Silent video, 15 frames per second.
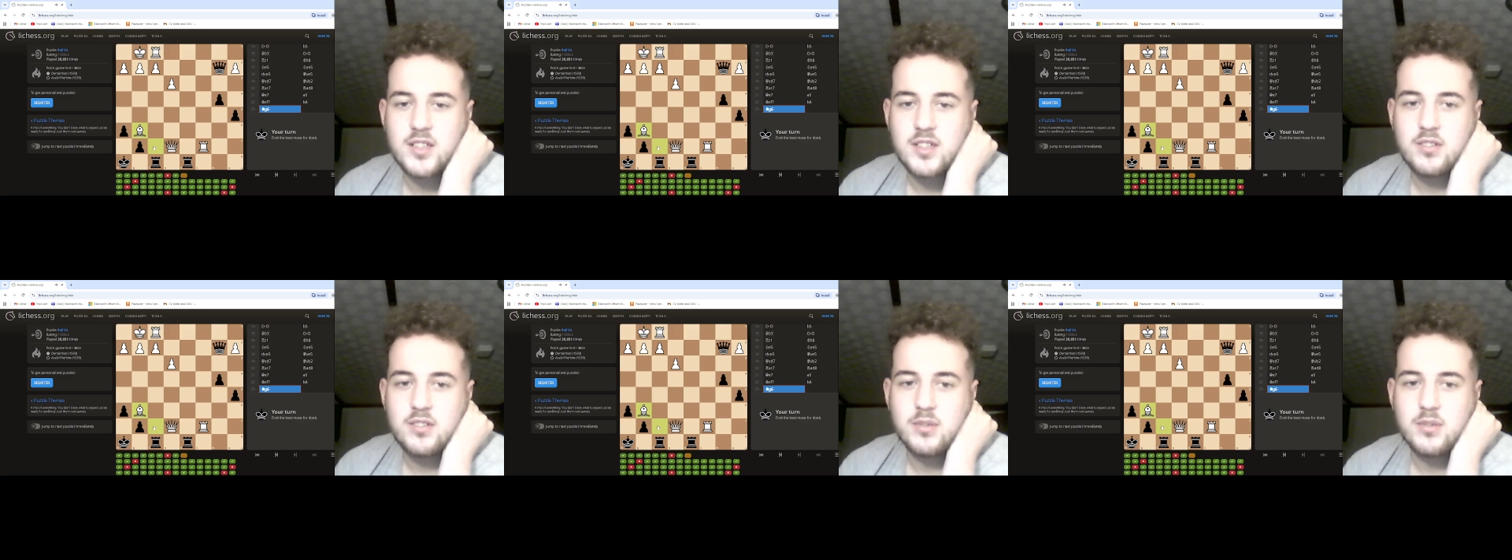
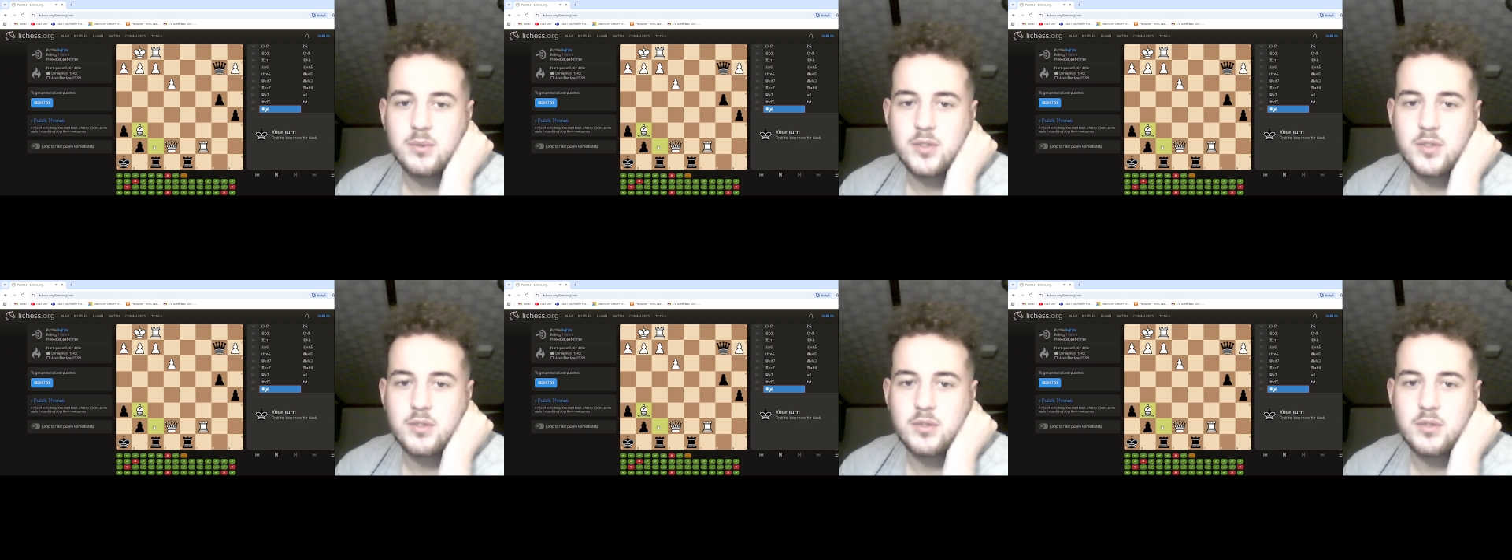So
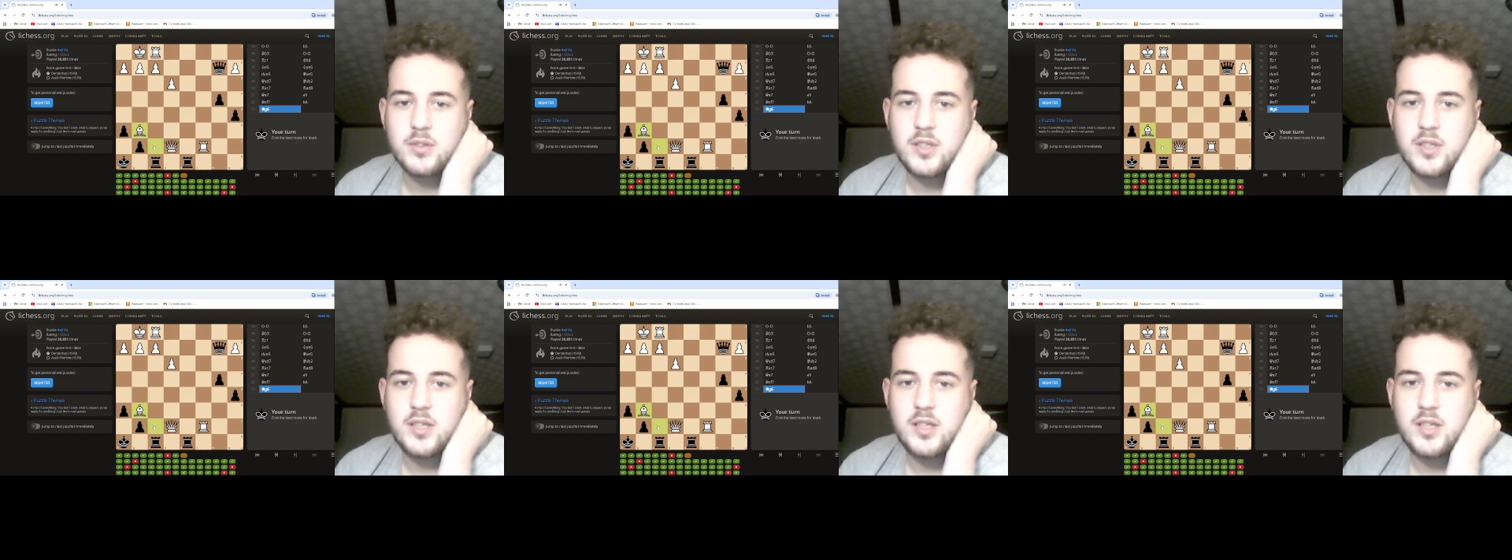we go
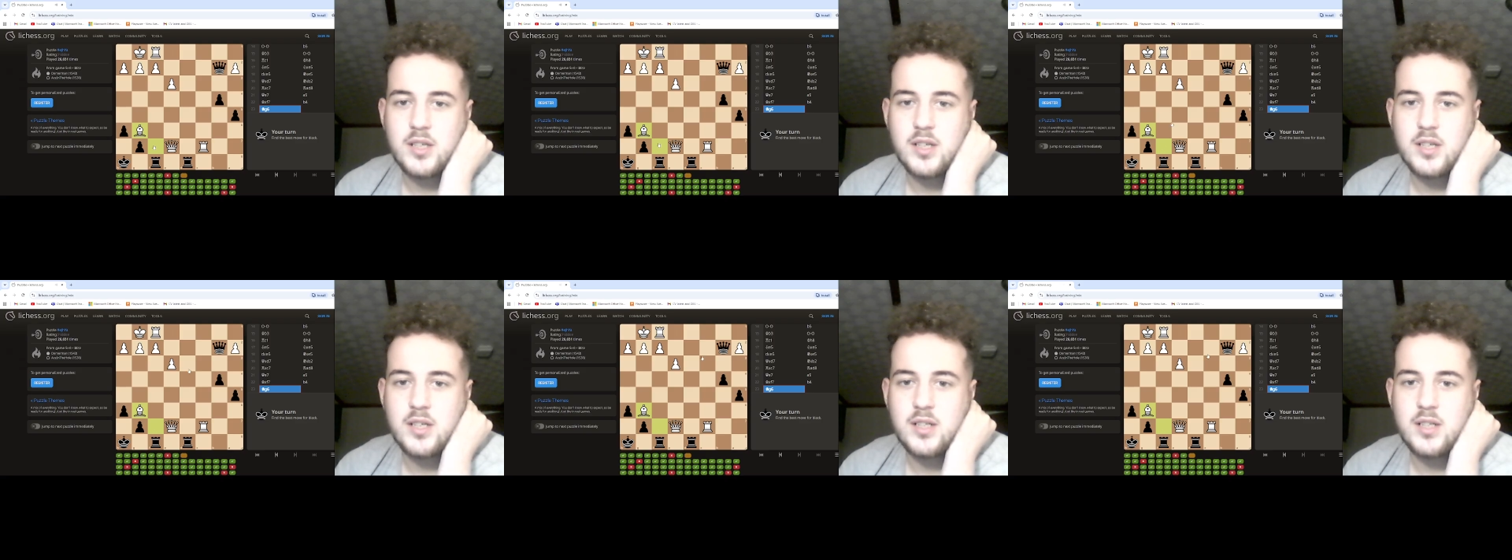
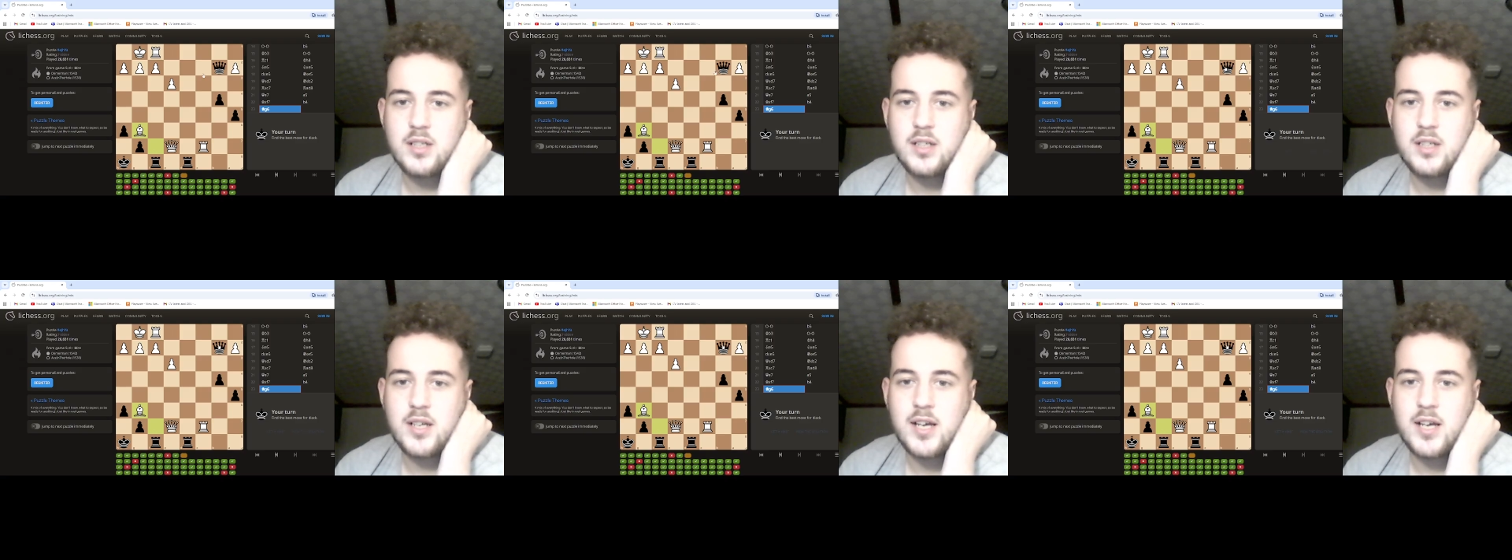here.
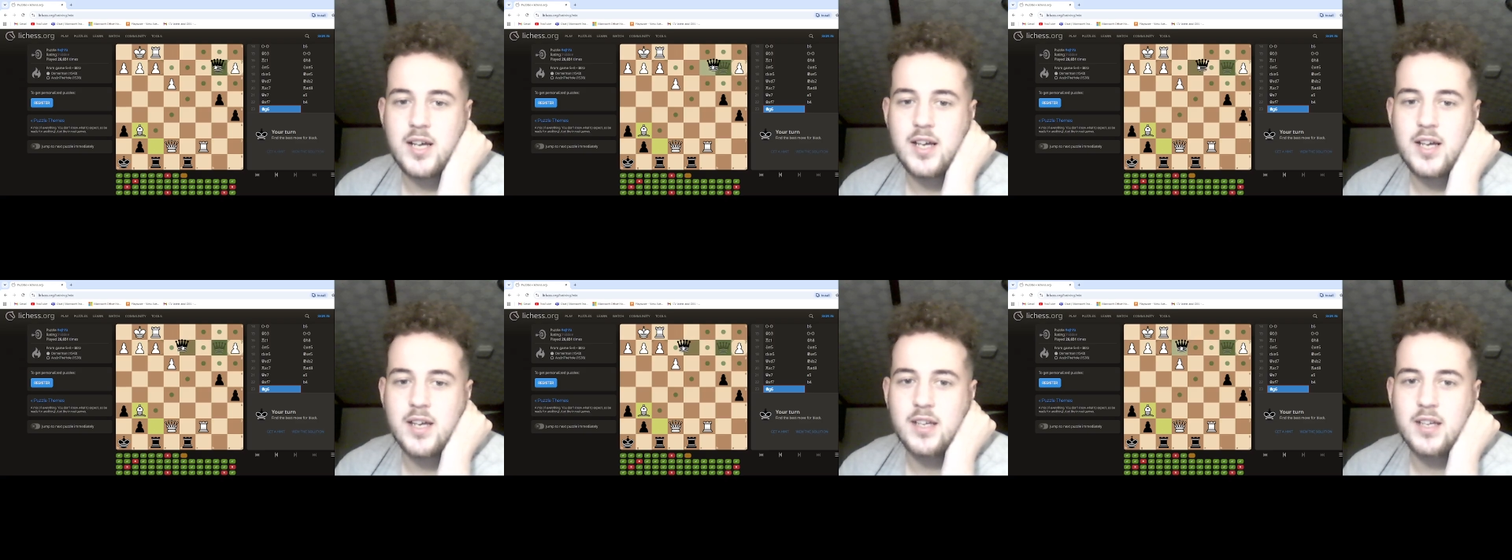
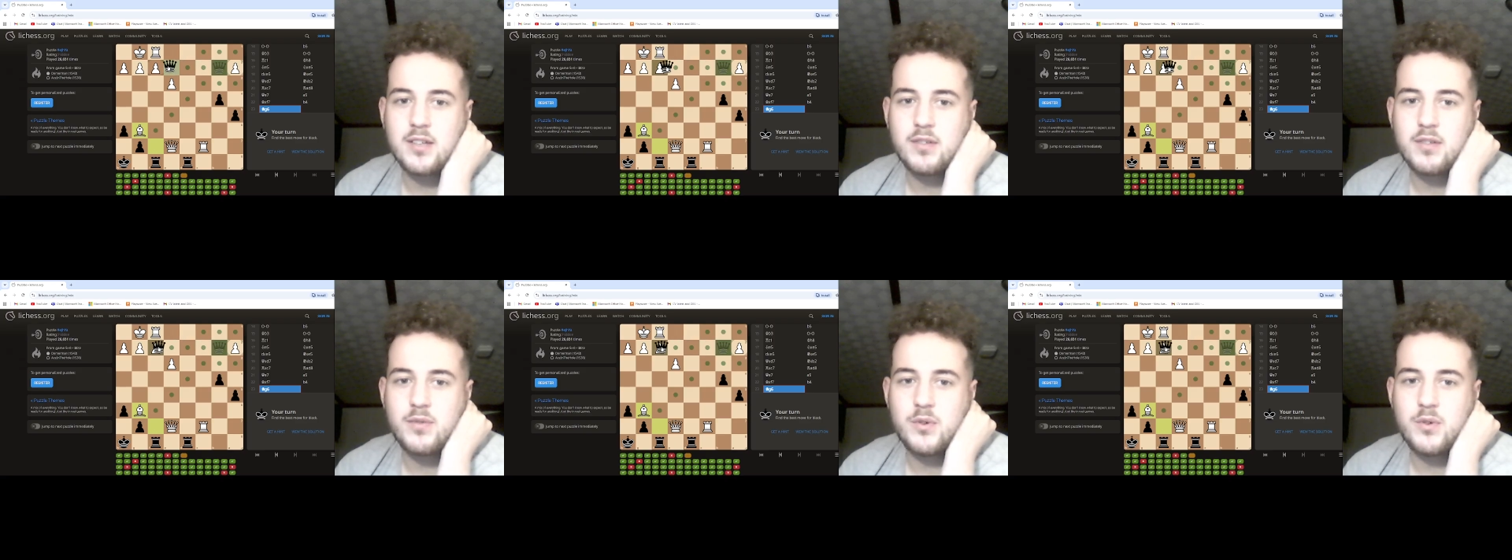I got
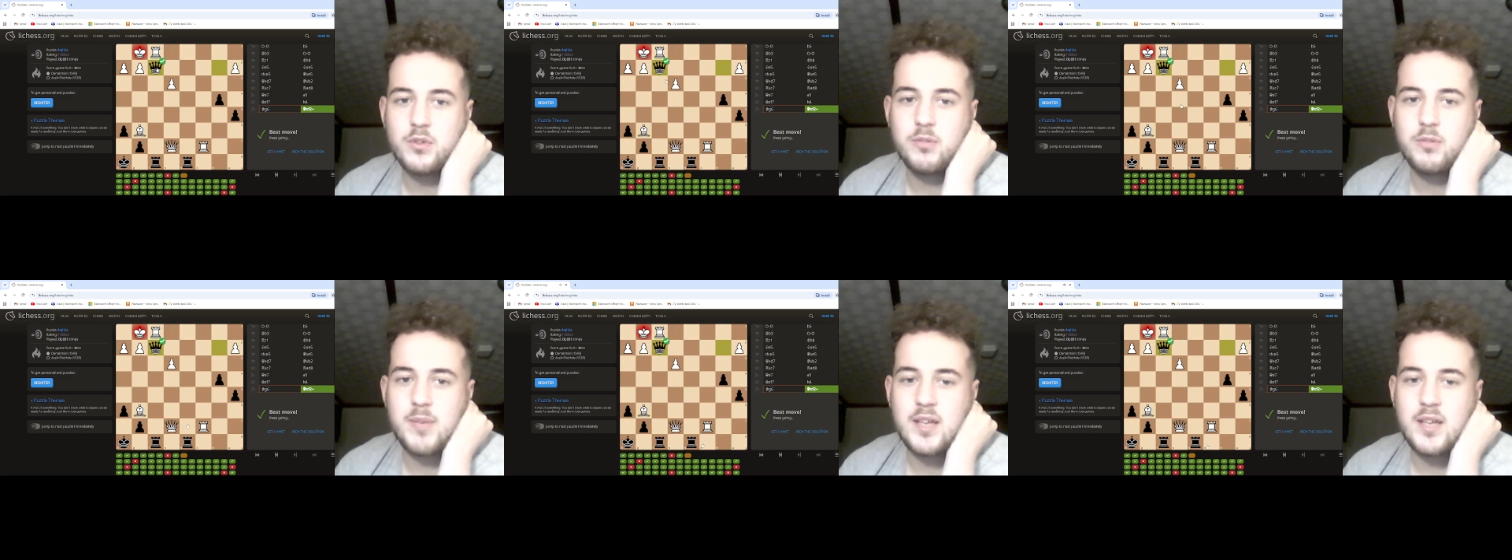the
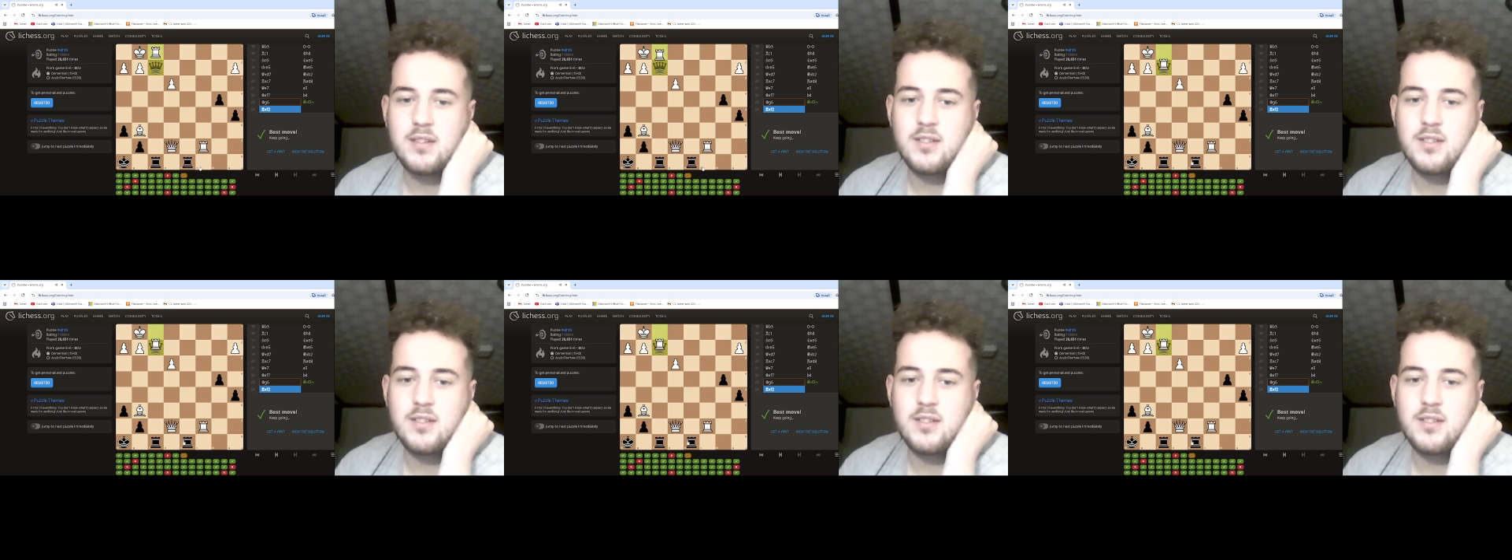first mate.